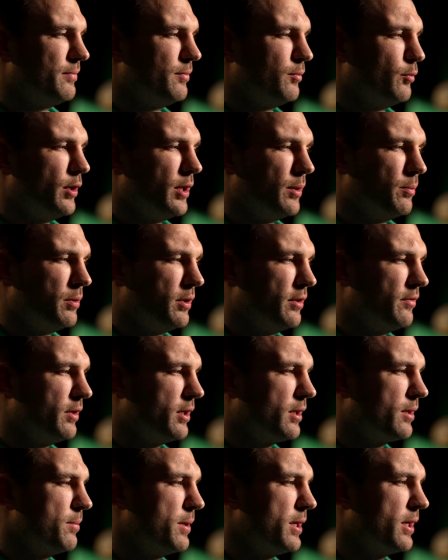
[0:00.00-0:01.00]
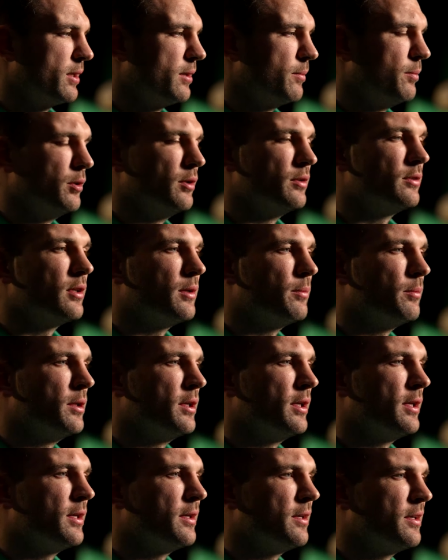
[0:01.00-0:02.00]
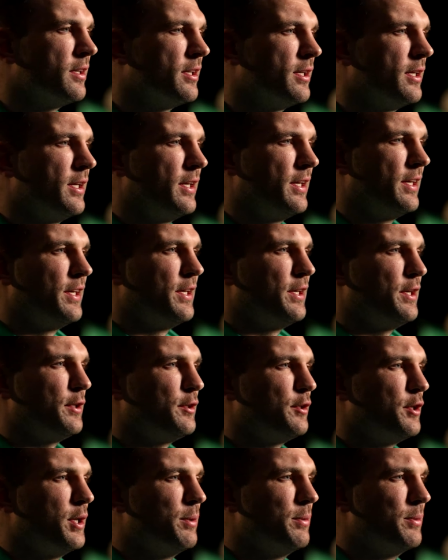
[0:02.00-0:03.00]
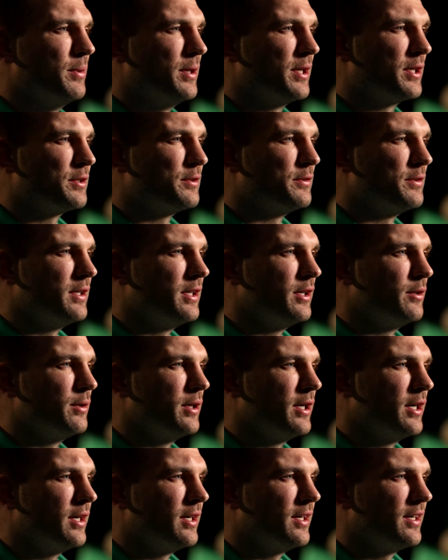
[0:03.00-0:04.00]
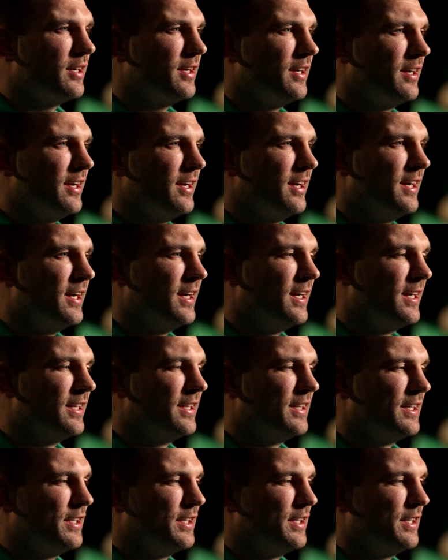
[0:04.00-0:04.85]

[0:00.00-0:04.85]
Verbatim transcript: Wayne Pivac making a punt on me at a time in my career where uh,